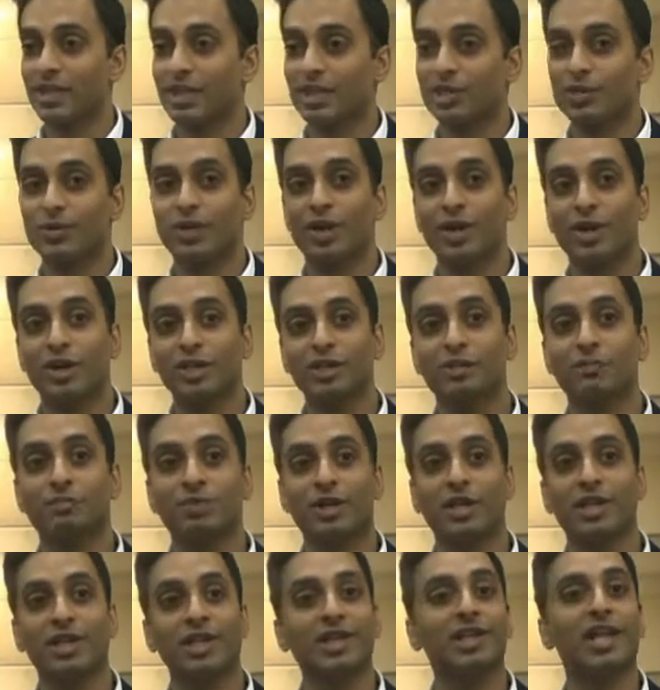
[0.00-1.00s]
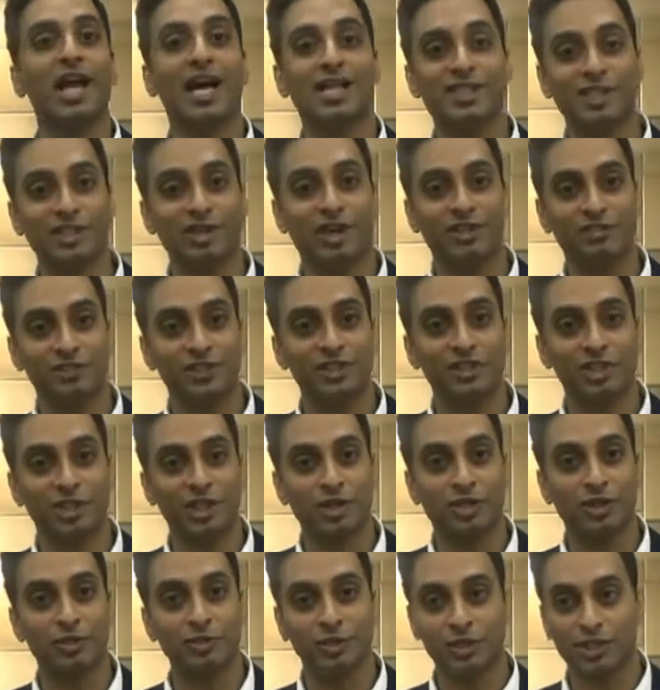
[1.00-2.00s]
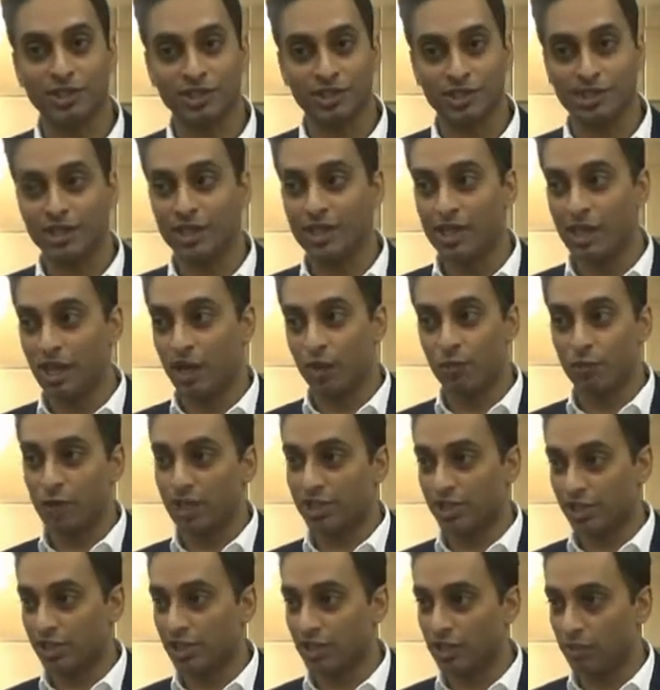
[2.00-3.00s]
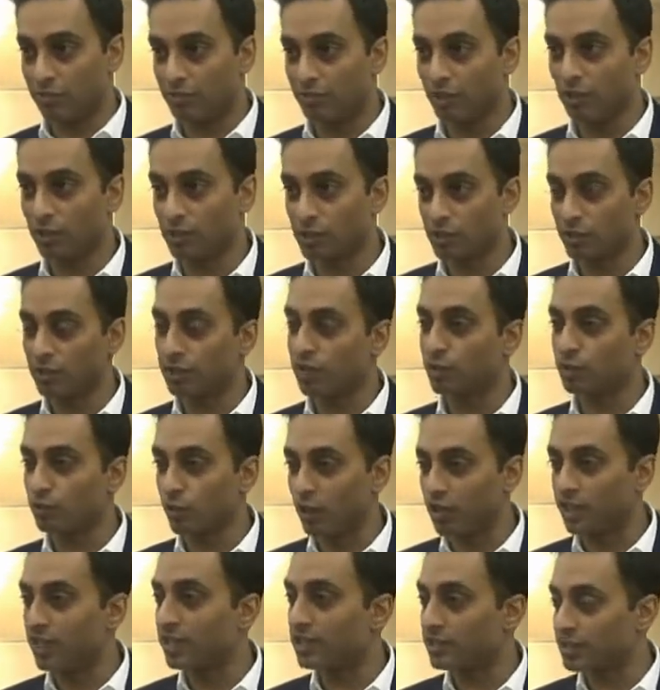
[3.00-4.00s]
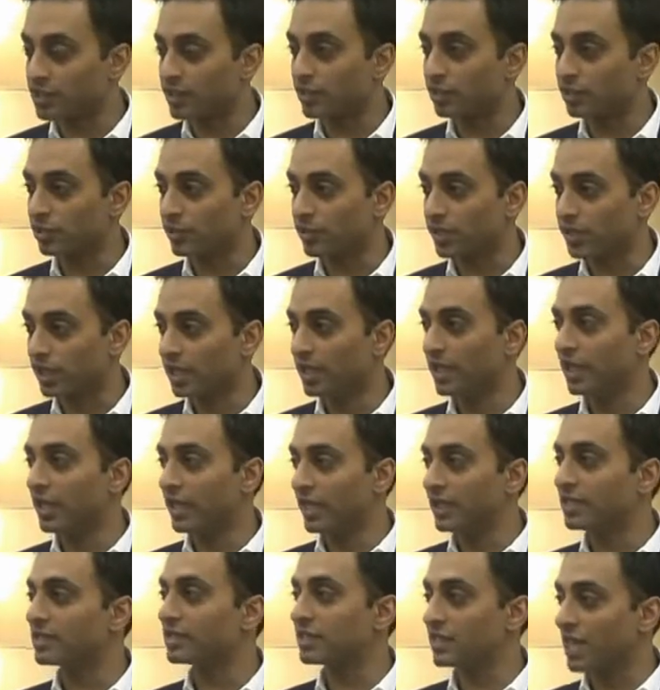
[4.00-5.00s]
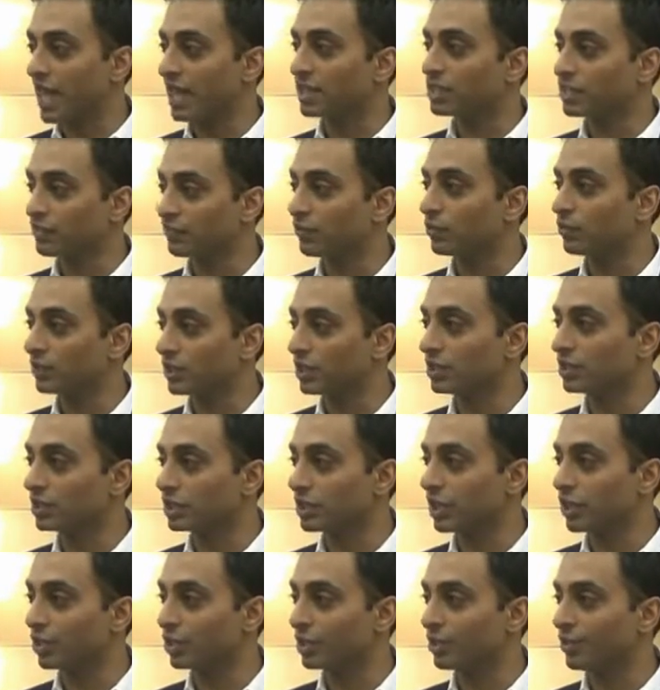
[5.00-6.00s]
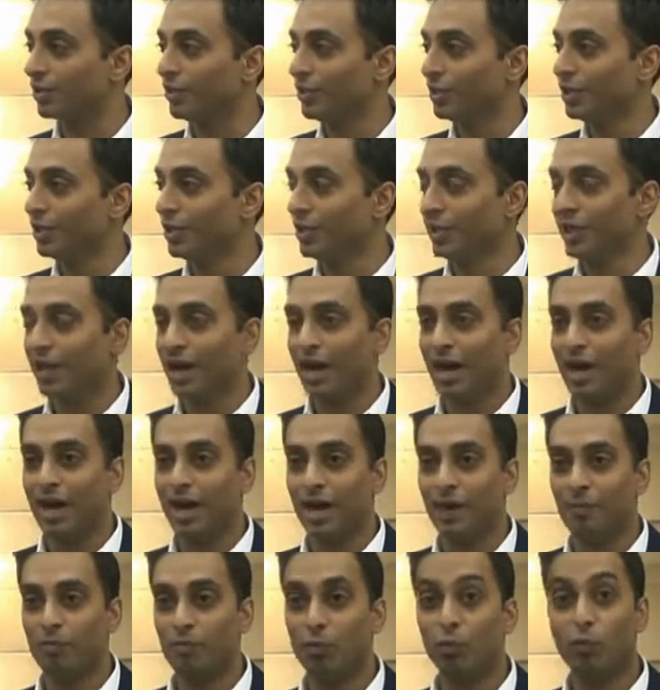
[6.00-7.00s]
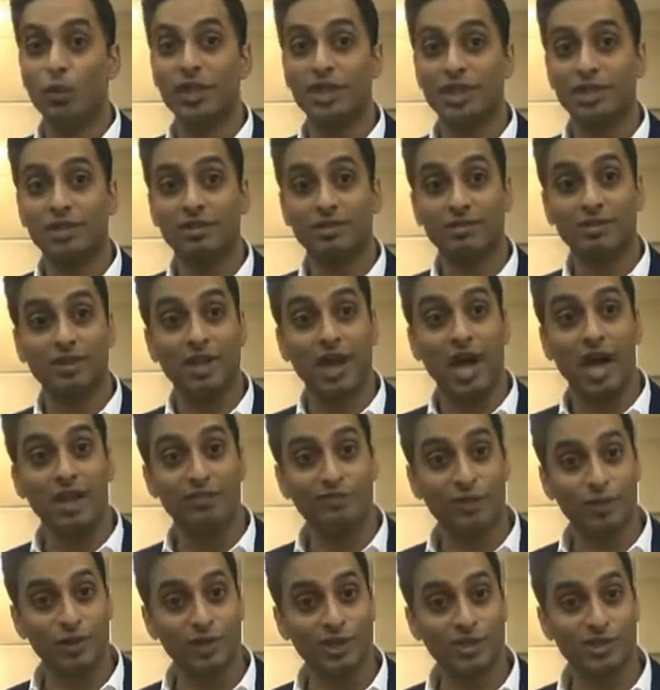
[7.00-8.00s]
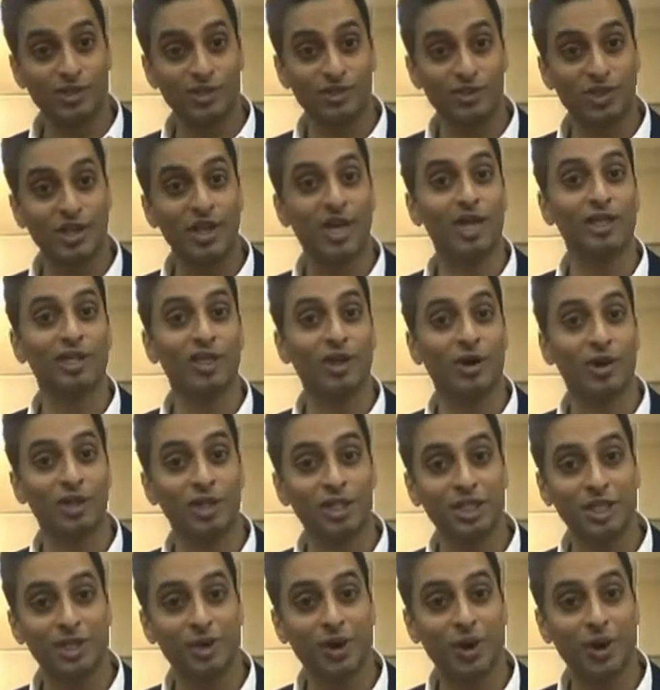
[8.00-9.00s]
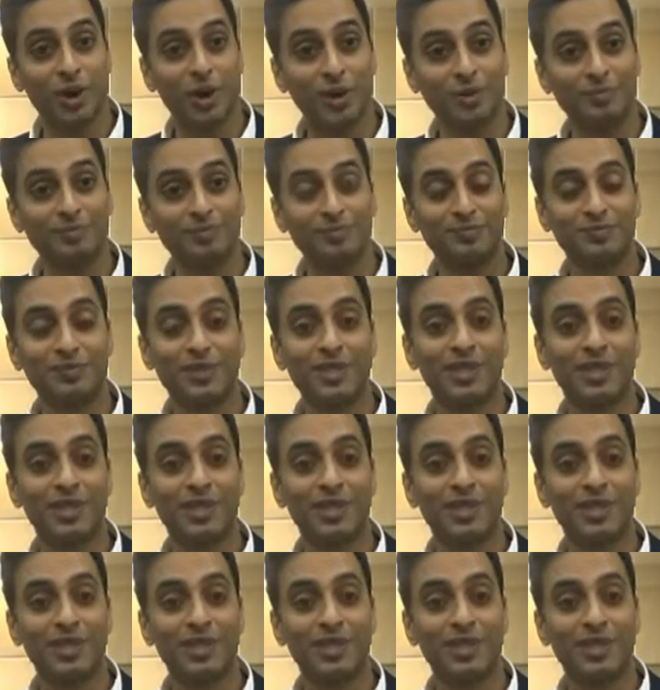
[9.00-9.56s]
So I got to play the Glazunov Concerto, which is a Russian composer in the 20th century, his saxophone concerto, with live orchestra at Carnegie Hall.